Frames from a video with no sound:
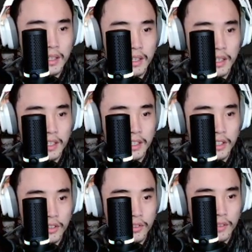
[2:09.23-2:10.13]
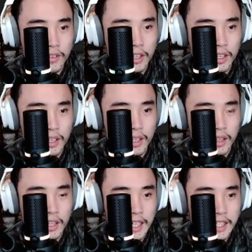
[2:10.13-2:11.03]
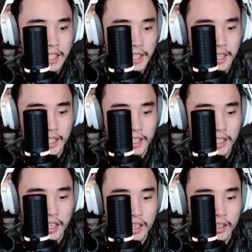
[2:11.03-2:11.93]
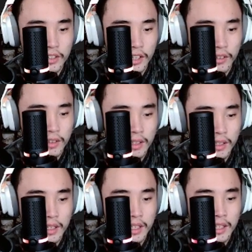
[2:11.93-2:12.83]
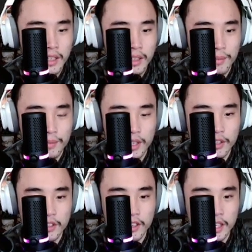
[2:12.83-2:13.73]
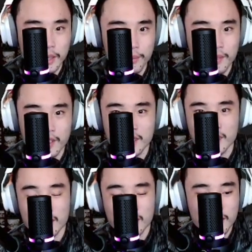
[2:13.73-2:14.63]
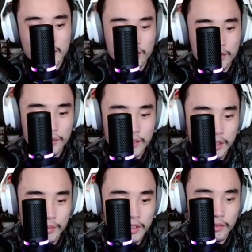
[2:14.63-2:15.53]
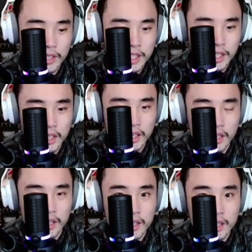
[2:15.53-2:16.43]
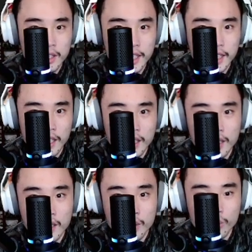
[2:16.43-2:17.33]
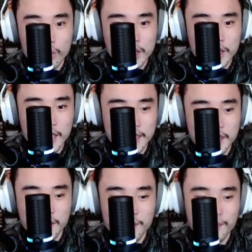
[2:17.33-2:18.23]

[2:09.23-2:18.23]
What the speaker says: and I can control for the light and the audio, but also I can control for the movie with sync. Watch this.